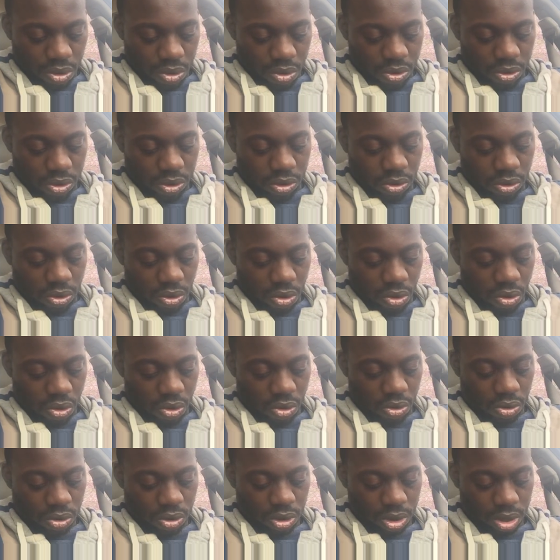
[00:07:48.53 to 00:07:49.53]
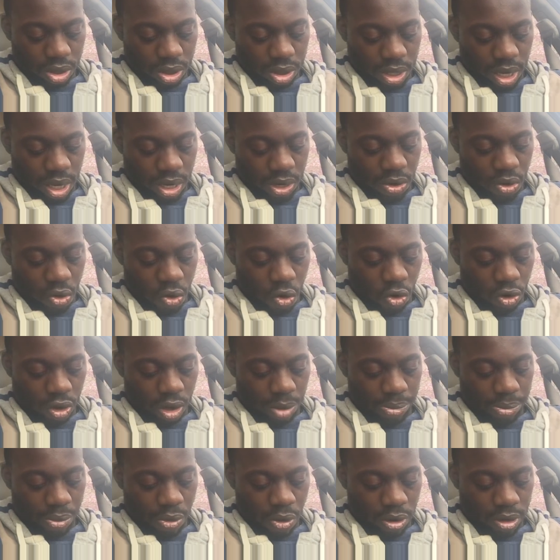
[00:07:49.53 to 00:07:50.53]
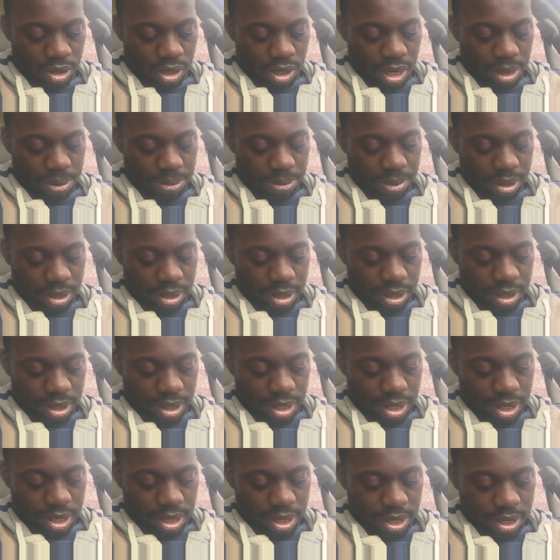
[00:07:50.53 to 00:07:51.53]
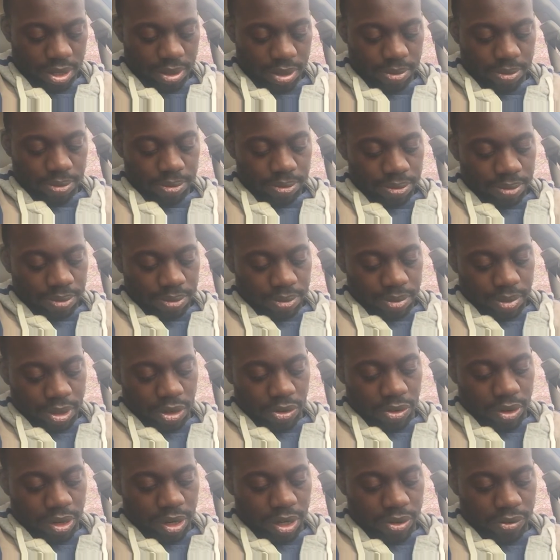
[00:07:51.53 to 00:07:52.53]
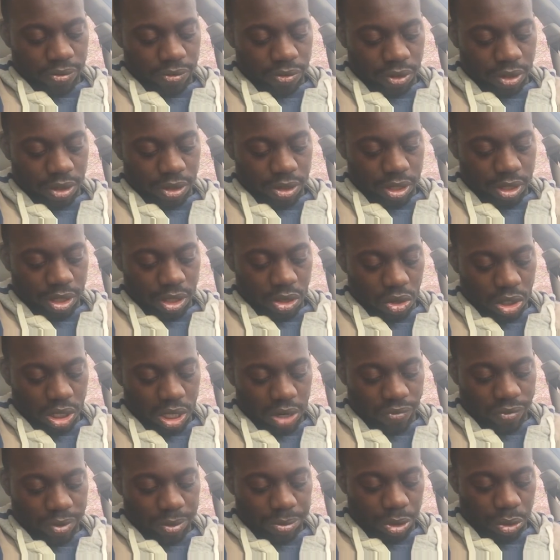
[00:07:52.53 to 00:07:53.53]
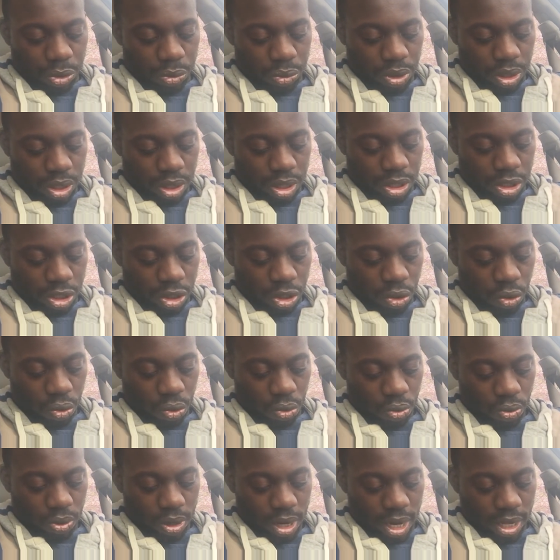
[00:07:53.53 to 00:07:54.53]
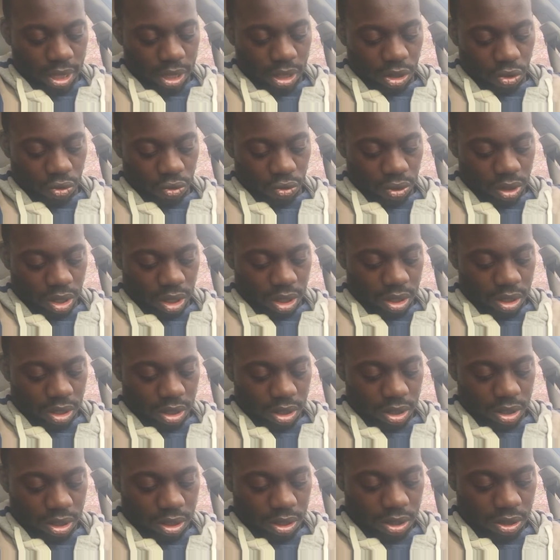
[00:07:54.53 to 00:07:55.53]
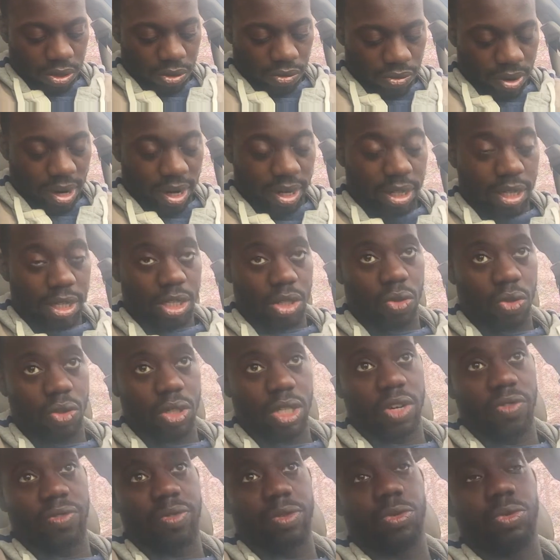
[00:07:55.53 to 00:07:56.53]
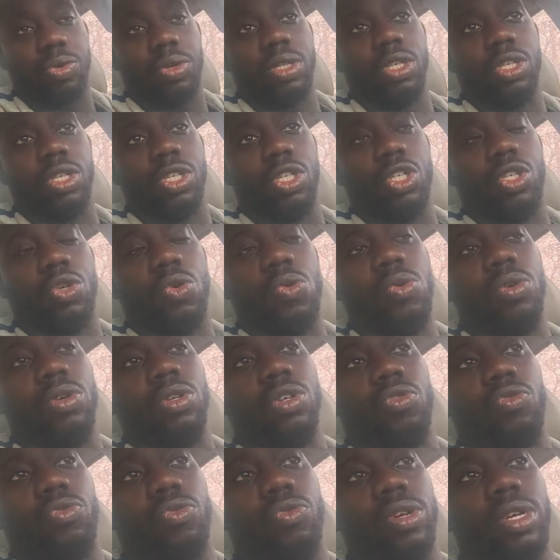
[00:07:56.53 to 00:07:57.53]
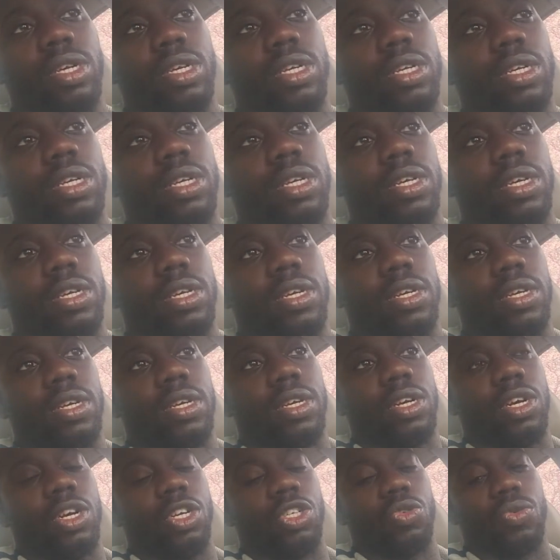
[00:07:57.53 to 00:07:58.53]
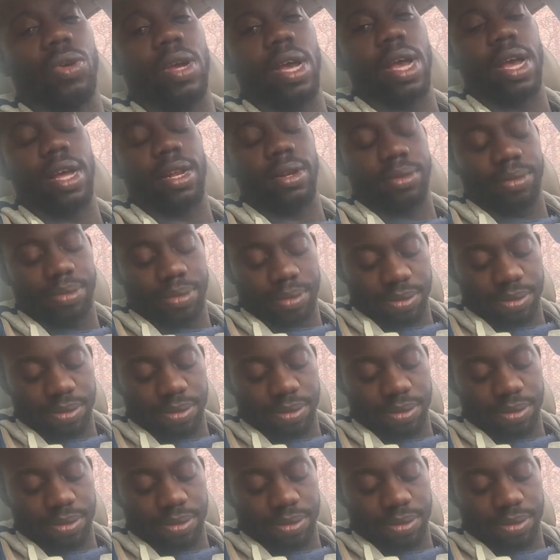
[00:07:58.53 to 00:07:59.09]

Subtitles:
unto all that call upon him. All right, for there is no difference between the Jew and the Greek. Right, there's no difference between the Jew and the Greek, because you had,